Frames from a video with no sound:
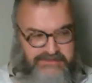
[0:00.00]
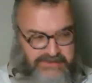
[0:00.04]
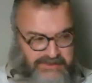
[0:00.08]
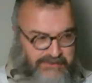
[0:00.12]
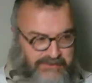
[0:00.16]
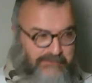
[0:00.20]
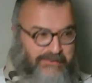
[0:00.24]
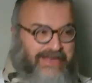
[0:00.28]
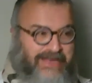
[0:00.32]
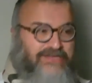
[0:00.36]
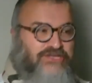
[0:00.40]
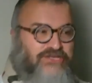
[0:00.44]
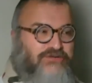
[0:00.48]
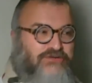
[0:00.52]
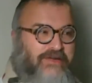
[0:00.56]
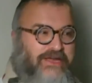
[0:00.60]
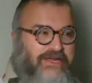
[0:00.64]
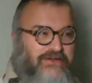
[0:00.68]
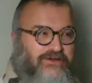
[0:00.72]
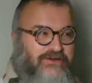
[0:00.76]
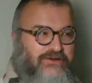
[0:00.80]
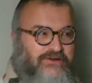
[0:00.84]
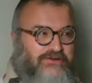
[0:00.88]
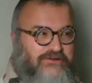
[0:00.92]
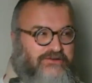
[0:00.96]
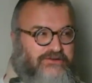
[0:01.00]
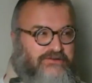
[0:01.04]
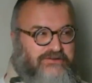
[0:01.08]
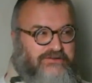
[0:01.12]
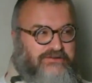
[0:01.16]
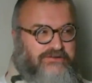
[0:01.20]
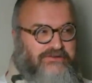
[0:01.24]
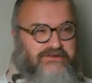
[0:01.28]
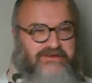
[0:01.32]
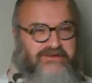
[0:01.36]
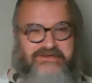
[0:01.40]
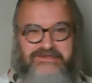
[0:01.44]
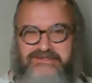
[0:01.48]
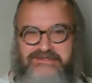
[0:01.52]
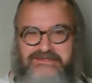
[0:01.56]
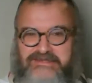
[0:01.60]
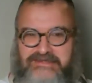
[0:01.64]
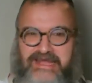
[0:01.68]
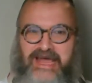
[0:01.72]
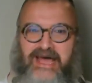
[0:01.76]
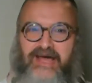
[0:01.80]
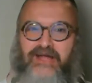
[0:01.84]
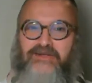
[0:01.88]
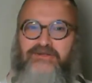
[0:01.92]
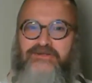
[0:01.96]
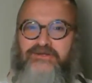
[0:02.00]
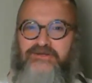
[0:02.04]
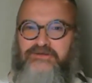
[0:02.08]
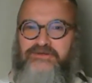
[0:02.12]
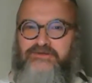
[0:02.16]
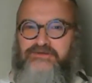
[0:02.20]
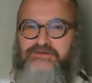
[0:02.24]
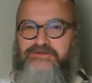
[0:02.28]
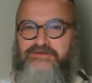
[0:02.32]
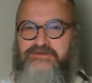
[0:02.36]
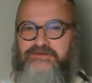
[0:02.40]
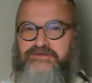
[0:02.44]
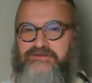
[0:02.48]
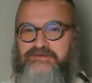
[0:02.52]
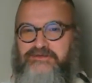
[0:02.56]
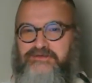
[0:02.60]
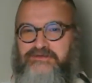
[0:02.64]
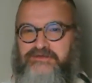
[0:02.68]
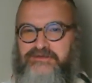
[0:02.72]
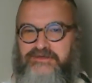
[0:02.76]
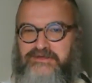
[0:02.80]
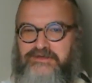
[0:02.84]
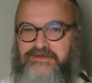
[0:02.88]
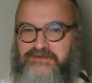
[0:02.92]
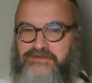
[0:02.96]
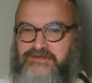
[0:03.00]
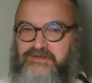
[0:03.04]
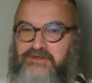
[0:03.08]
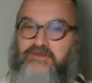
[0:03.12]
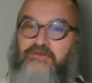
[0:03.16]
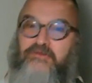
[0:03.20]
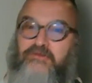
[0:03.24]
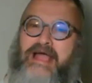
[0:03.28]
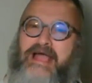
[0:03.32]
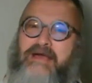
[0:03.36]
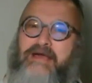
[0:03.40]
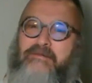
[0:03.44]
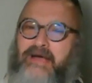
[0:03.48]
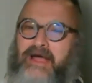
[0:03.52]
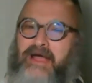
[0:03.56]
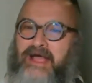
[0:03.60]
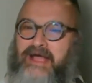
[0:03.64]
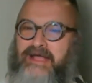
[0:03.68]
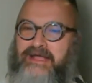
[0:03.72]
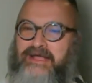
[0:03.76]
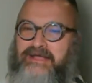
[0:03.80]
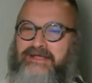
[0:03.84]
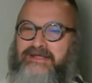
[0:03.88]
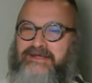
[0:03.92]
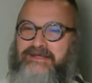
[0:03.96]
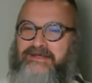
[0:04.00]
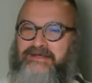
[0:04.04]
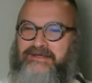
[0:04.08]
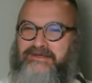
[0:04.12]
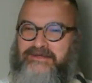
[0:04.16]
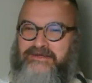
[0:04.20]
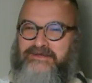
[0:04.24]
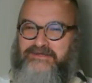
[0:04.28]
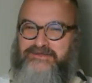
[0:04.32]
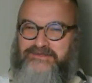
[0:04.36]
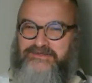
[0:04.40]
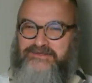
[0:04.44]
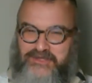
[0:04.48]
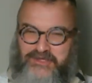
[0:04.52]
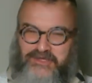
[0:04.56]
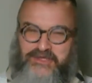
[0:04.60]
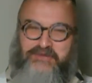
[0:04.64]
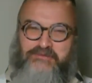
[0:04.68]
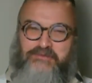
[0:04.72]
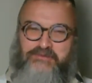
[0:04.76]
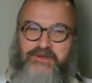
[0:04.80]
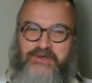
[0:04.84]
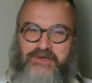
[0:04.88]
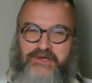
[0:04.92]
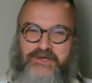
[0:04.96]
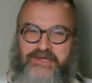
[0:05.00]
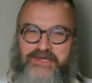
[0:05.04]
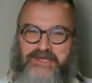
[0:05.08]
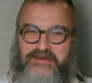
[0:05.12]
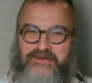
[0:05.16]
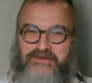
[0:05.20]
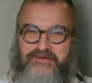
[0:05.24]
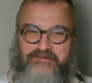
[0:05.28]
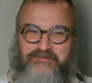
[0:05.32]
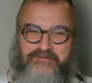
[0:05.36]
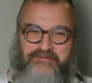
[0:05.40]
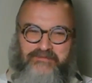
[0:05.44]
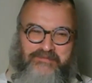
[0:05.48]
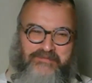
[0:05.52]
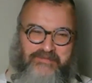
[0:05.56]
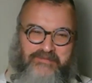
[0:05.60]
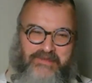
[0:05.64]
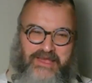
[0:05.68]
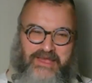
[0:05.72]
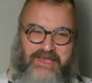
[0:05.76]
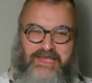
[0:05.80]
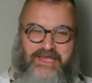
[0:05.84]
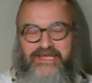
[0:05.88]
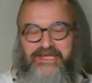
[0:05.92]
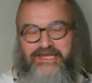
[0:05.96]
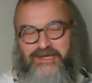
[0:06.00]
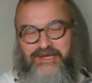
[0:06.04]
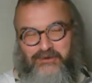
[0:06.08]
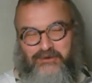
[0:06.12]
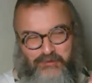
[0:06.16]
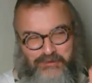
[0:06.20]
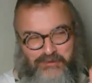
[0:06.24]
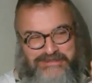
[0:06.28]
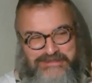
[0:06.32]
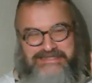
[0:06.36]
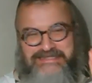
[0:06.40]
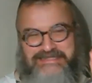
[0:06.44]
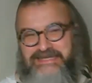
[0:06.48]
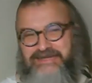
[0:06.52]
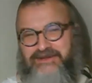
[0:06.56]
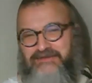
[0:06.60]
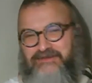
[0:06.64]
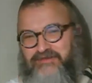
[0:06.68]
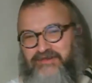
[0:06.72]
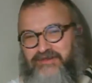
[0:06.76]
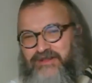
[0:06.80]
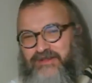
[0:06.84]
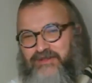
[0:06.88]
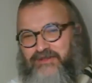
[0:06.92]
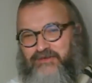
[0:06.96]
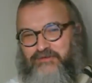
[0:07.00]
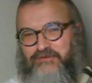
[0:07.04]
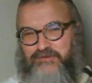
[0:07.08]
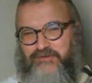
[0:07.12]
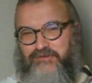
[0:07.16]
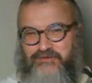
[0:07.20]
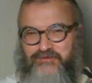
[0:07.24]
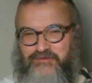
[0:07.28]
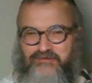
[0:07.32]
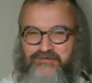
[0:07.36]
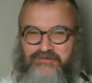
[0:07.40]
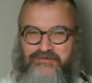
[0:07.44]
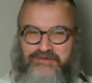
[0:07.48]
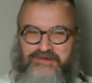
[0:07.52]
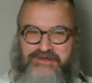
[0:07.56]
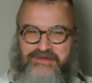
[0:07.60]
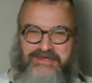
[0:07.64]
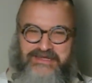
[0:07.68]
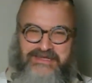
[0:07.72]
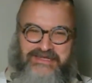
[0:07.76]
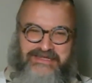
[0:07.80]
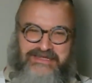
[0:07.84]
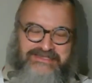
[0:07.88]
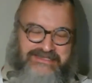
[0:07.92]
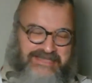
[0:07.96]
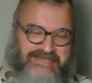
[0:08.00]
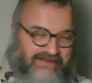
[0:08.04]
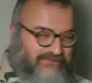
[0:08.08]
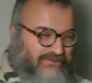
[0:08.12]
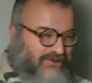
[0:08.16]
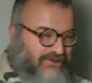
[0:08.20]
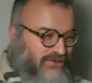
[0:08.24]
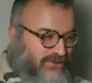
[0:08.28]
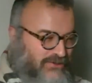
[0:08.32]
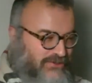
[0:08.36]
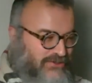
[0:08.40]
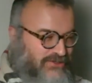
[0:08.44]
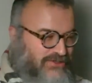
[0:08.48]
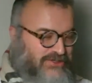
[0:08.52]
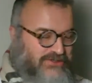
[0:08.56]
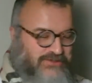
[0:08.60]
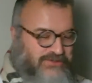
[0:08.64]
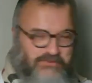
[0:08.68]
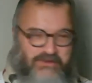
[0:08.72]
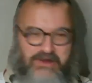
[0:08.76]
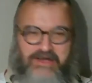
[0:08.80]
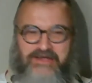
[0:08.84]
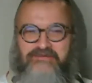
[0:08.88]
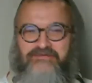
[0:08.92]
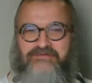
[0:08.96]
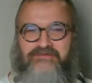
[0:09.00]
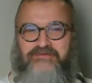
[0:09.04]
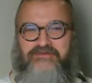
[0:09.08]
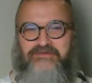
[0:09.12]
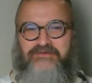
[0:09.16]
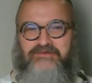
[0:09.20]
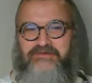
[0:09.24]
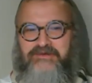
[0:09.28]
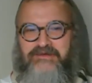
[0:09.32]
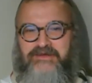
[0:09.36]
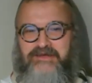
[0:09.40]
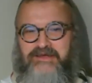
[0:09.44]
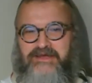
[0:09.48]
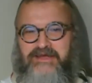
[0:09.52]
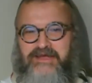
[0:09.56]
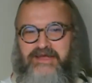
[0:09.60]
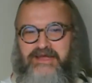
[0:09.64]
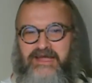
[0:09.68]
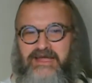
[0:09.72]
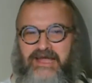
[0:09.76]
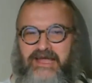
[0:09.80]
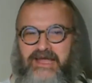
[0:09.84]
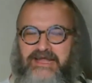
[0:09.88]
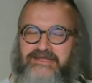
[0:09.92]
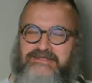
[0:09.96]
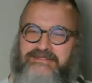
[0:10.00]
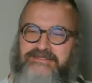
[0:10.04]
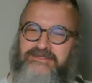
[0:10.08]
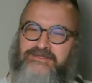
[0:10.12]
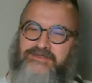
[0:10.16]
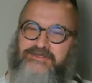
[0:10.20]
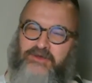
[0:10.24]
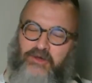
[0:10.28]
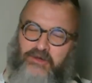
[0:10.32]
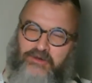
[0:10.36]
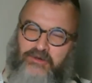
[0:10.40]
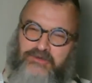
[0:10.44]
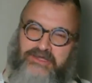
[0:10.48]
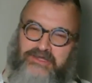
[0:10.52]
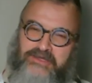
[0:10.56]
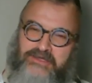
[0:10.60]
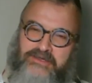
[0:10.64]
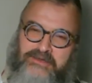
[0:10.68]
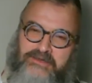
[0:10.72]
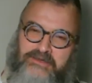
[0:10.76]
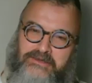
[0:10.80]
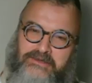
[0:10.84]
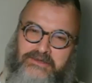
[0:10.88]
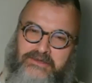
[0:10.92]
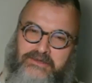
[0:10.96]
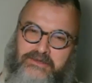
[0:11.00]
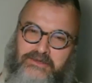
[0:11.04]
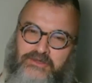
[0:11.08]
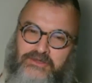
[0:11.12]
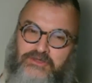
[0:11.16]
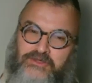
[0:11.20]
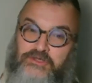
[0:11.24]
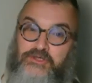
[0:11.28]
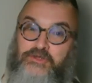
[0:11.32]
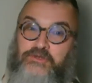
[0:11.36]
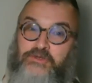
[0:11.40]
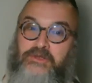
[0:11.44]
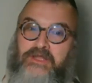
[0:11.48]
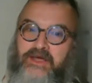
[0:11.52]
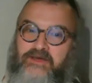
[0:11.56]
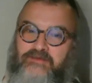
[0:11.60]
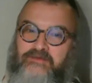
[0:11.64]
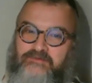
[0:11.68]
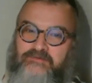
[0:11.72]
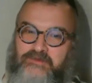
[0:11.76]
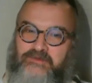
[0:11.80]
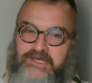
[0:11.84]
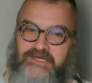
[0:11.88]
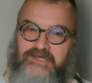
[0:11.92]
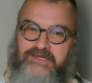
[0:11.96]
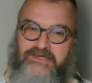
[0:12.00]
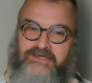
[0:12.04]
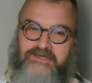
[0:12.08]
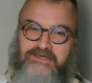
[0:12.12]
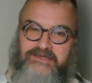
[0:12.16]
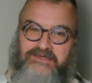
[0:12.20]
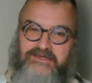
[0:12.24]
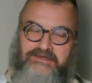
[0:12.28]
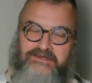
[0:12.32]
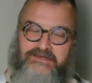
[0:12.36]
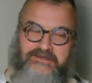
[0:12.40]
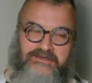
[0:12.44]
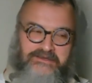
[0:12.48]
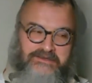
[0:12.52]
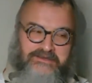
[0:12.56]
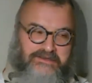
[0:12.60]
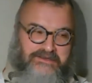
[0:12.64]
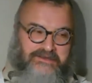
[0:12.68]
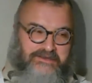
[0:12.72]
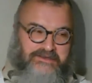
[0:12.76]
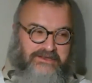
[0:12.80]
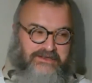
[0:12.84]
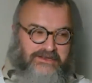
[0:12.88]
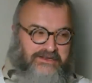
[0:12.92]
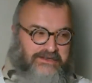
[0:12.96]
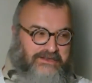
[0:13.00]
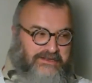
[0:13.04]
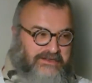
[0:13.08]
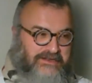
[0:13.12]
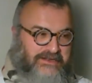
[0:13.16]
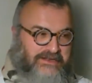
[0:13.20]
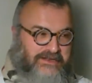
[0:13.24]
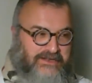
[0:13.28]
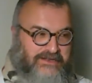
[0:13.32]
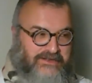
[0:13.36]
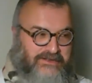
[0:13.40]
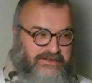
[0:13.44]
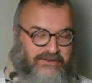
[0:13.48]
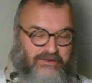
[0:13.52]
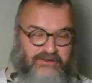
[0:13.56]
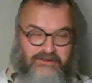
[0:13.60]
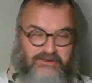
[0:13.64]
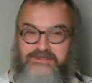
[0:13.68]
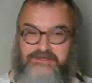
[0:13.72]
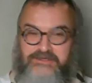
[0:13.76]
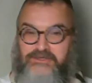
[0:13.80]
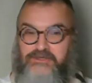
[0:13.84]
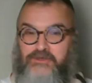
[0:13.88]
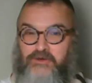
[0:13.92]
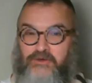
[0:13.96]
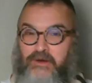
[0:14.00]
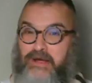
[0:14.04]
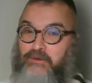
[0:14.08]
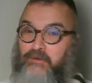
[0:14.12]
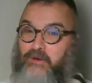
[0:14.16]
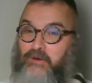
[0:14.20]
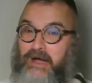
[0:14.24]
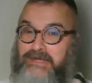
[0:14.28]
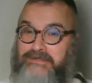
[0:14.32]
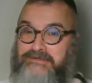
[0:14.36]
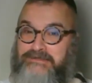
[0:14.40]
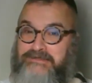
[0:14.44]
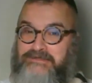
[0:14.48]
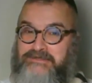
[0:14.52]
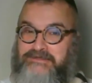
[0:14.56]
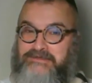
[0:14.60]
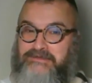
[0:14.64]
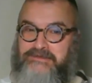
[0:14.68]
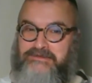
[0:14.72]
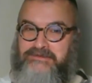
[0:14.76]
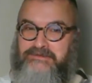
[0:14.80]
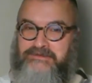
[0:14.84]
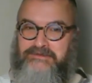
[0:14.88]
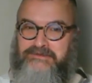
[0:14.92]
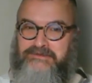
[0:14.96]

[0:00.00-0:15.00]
to the matchmaker, to the elders, to the rabbi, to the community. You know, one scene of Fiddler on the Roof, Tevye turns to his wife and he says, Golda, do you love me? Golda says, do I what?